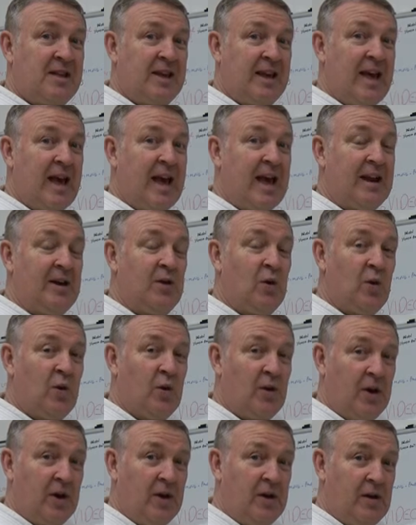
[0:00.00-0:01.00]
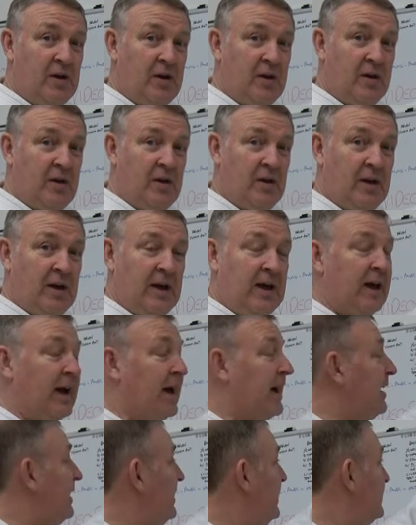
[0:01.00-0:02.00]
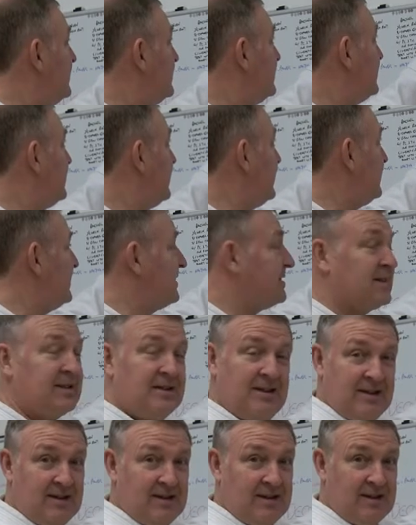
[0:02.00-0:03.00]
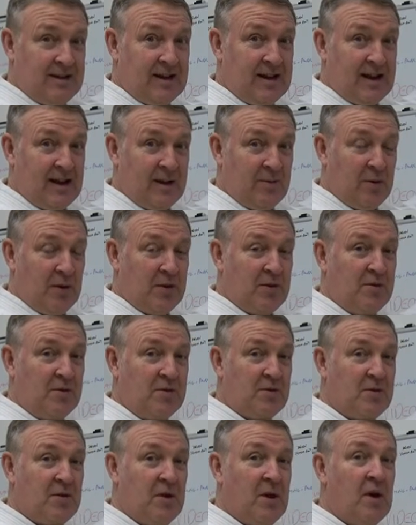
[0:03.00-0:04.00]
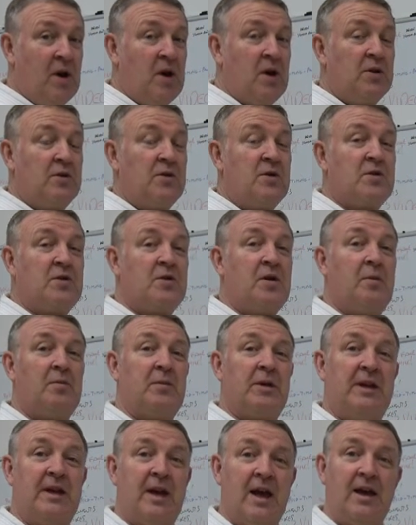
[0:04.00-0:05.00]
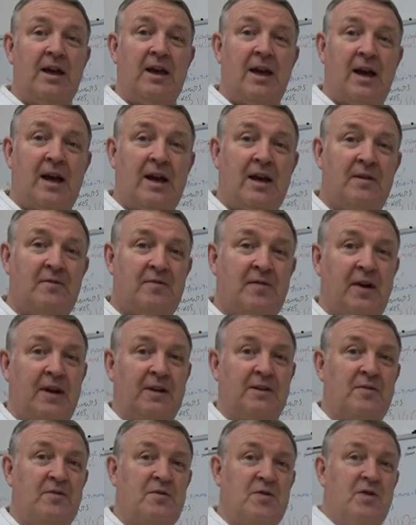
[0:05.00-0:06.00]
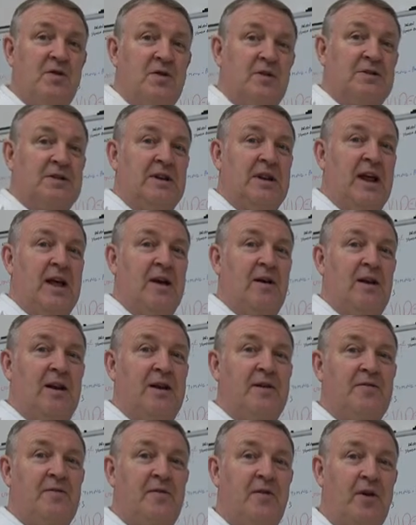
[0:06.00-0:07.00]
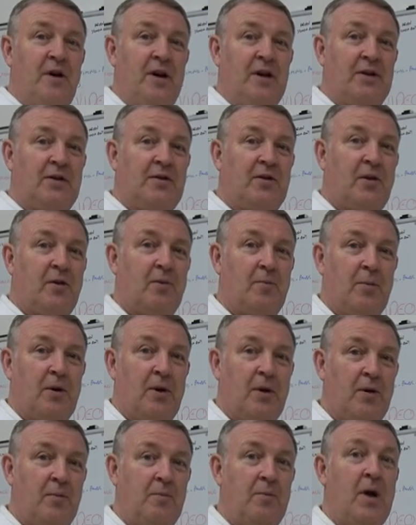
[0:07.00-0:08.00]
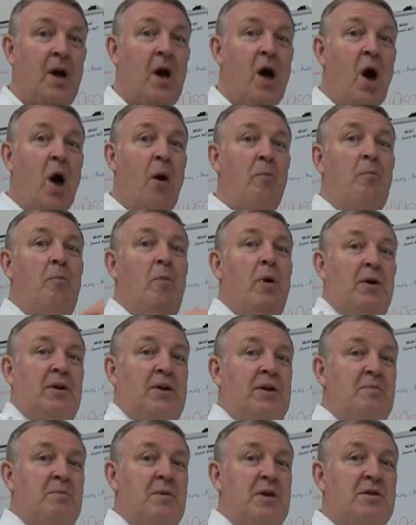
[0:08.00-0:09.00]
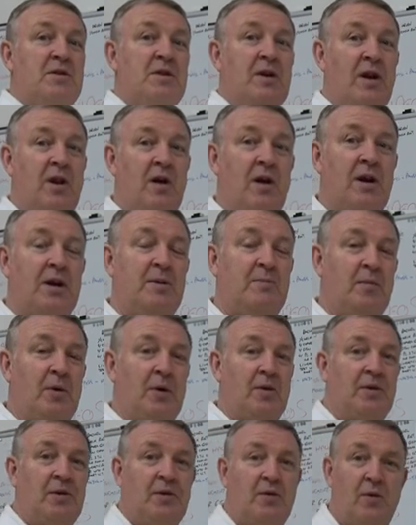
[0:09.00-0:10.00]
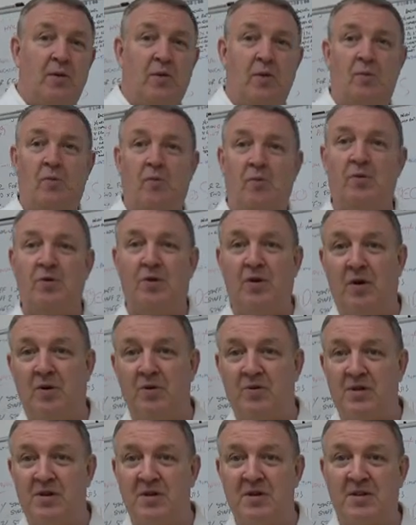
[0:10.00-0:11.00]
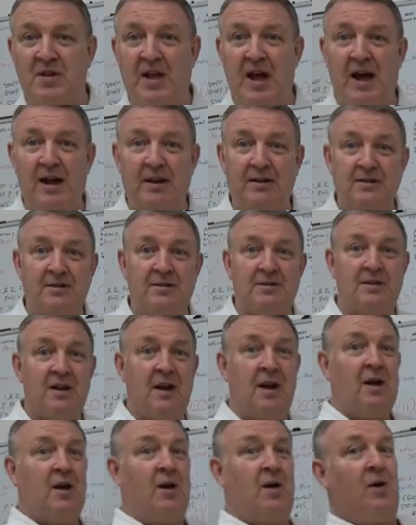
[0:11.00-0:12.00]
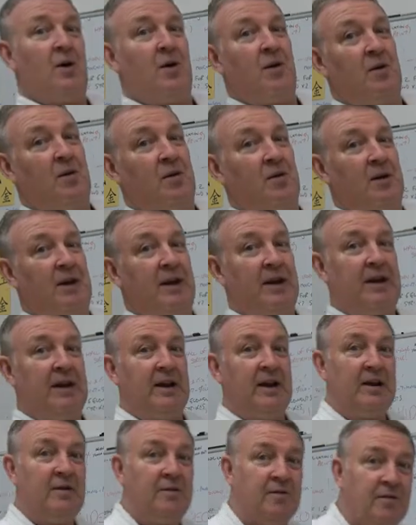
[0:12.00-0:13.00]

to get in order, and the 6 elements to stop the yin yang effect of shorting out left, right, top, bottom, and body misalignment, dodgy stance, leaning,